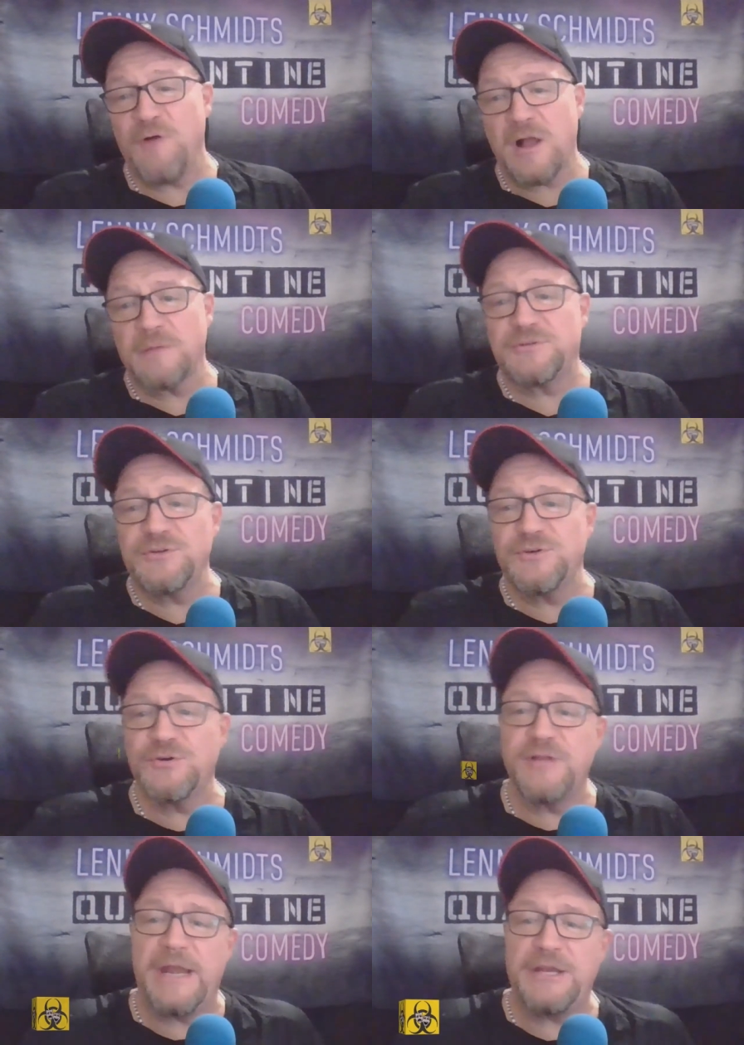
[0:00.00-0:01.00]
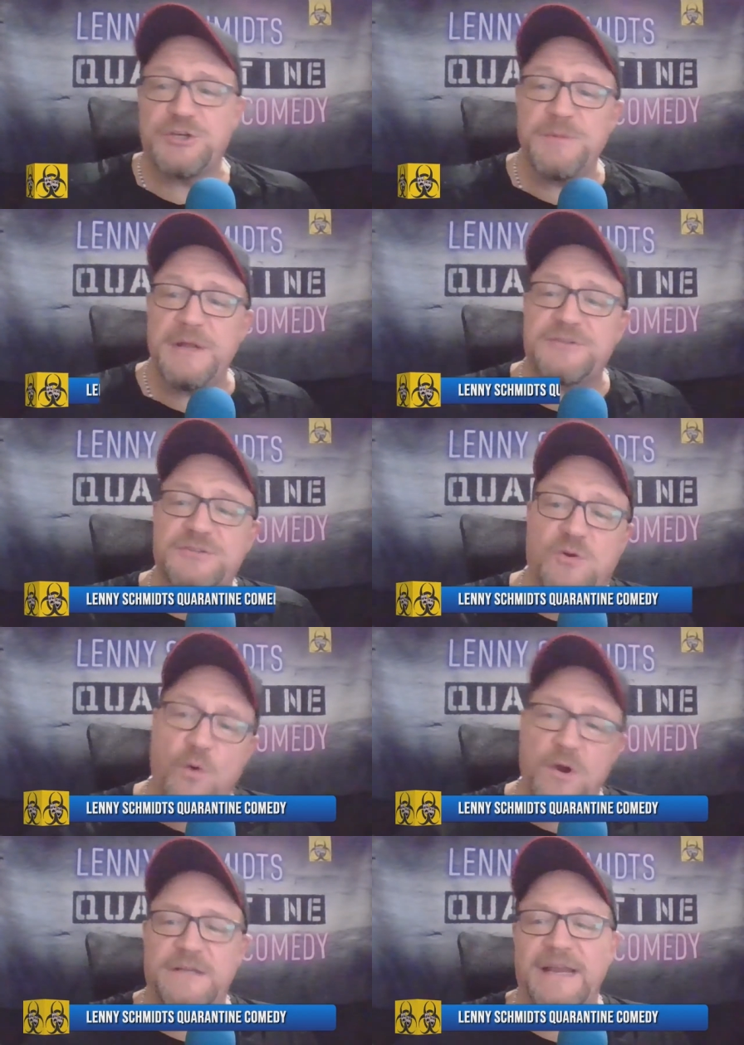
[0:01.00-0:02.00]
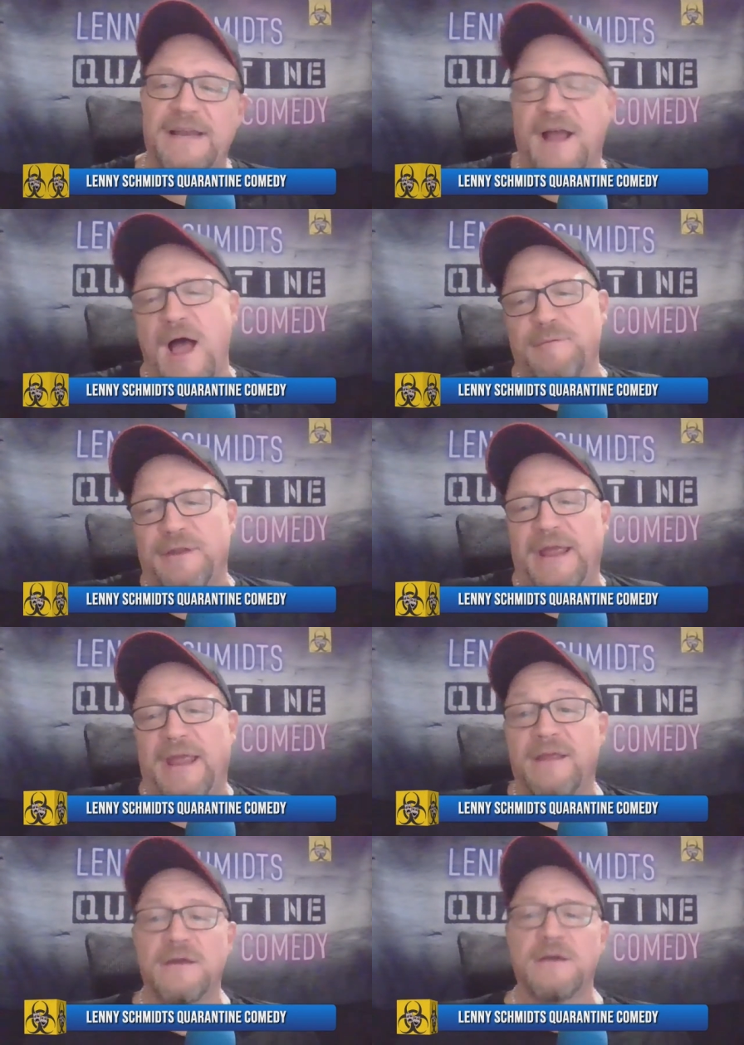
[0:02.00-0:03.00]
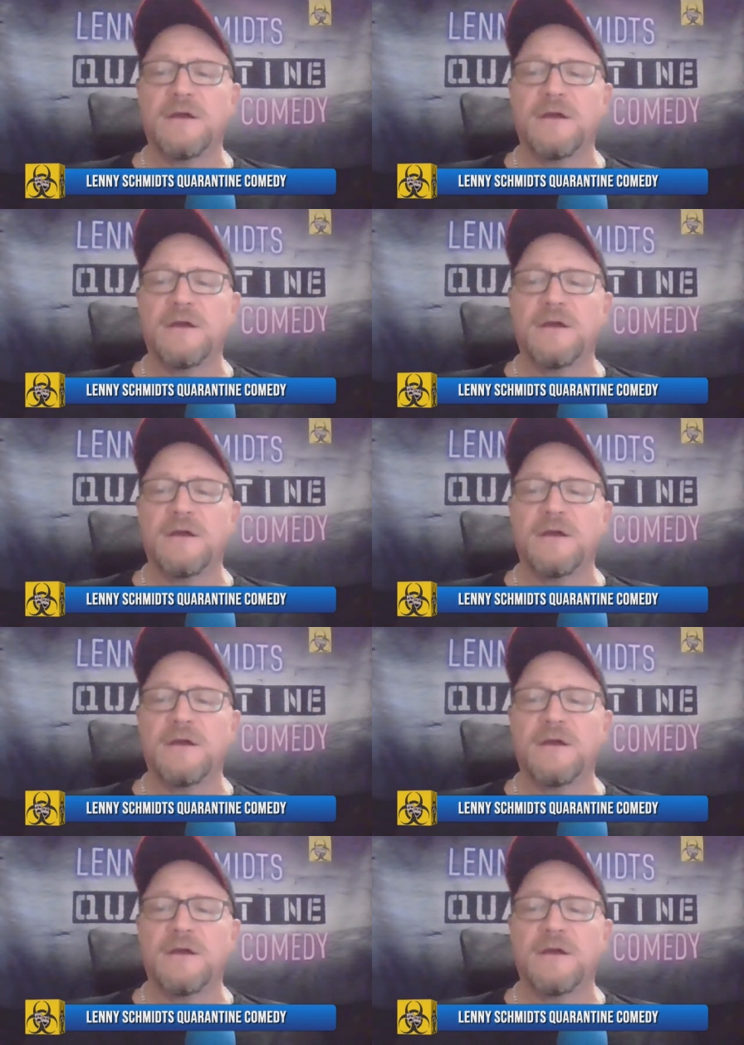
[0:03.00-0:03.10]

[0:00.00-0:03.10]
Welcome to Lenny Schmidt's Quarantine Comedy.